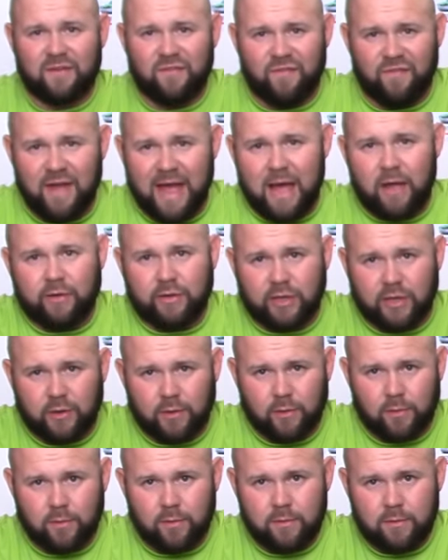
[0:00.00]

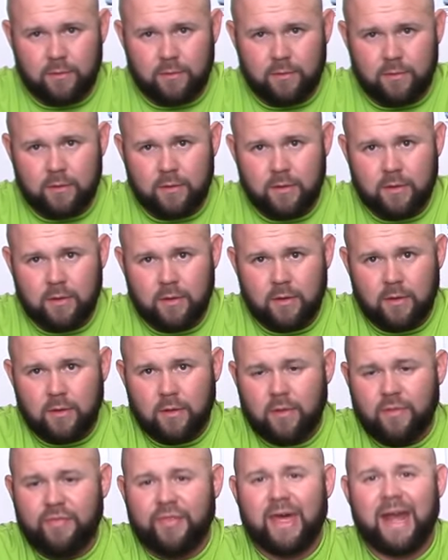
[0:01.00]
value
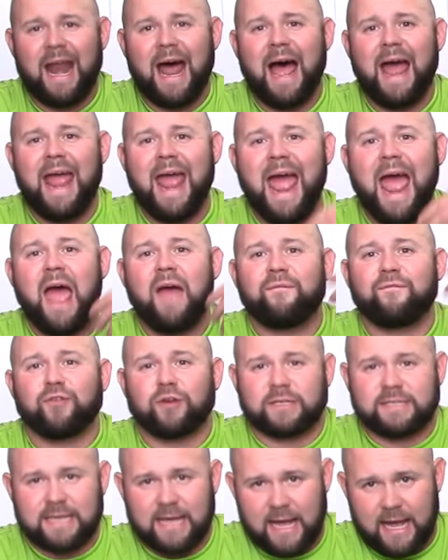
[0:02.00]
that I
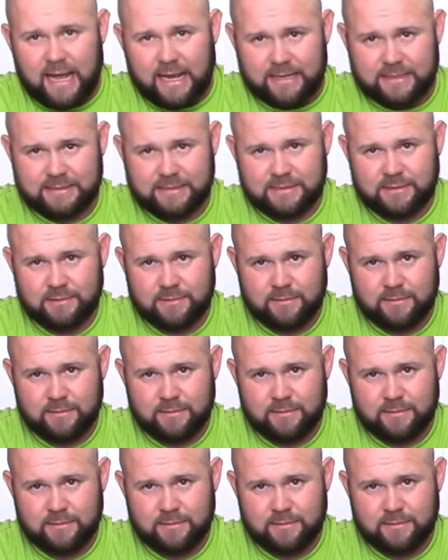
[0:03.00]
advertise.